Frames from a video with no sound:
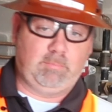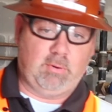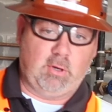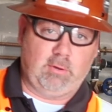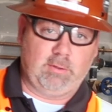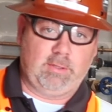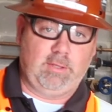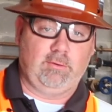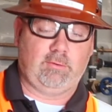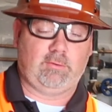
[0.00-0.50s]

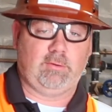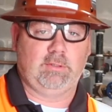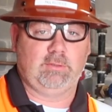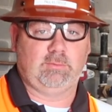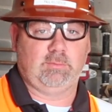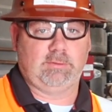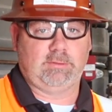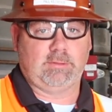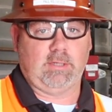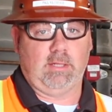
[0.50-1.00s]
Paul
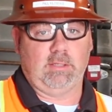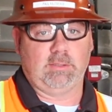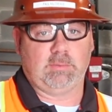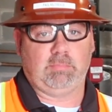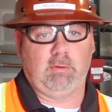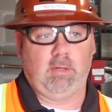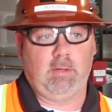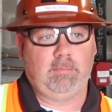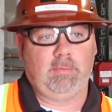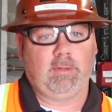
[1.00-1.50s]
Kilcrease with
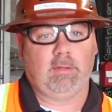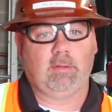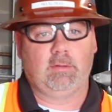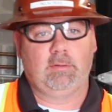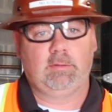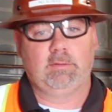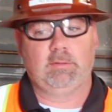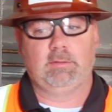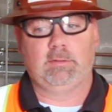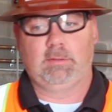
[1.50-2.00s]
Solace Plumbing.
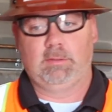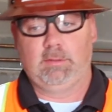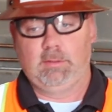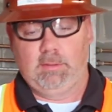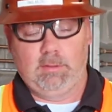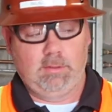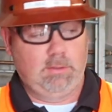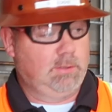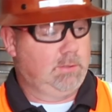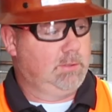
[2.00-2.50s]

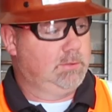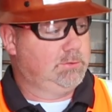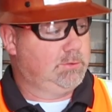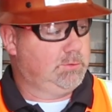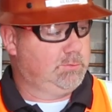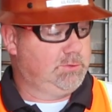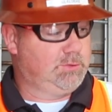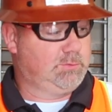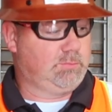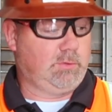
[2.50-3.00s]

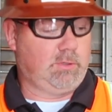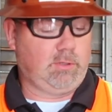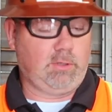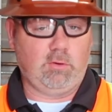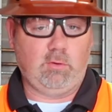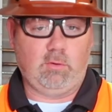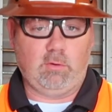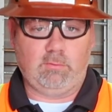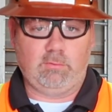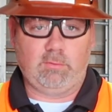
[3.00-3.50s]
So just wanted
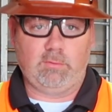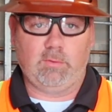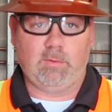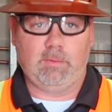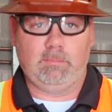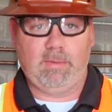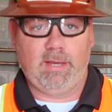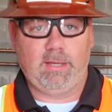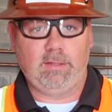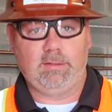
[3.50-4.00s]
to go over
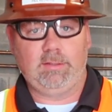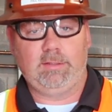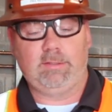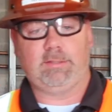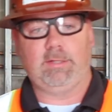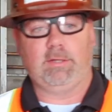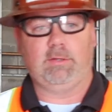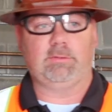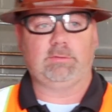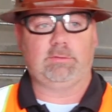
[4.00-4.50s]
the main
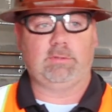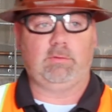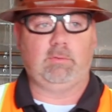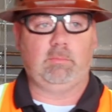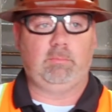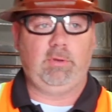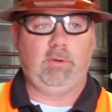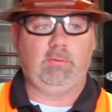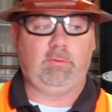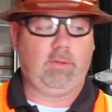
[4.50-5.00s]
details
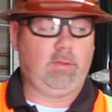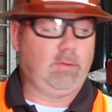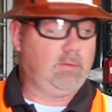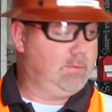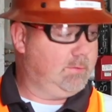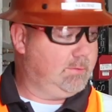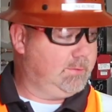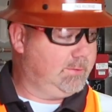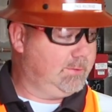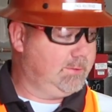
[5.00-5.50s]
of the building.
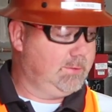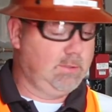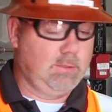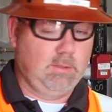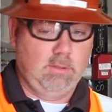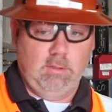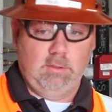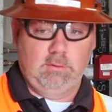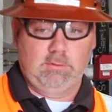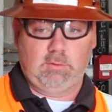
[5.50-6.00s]

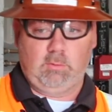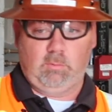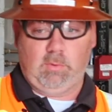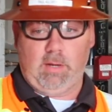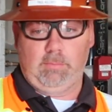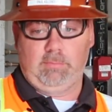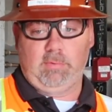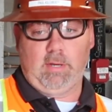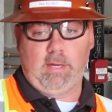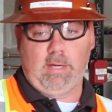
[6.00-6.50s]
So
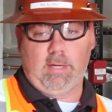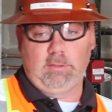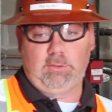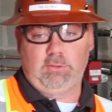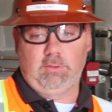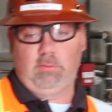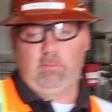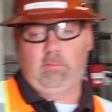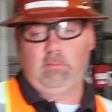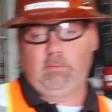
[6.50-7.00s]
right
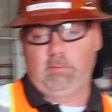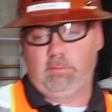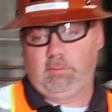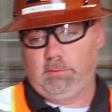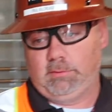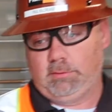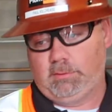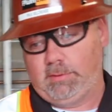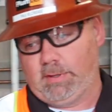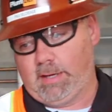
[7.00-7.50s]
behind you,
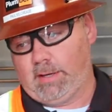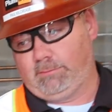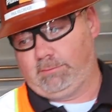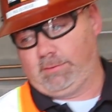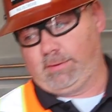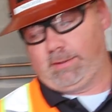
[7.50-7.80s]
you have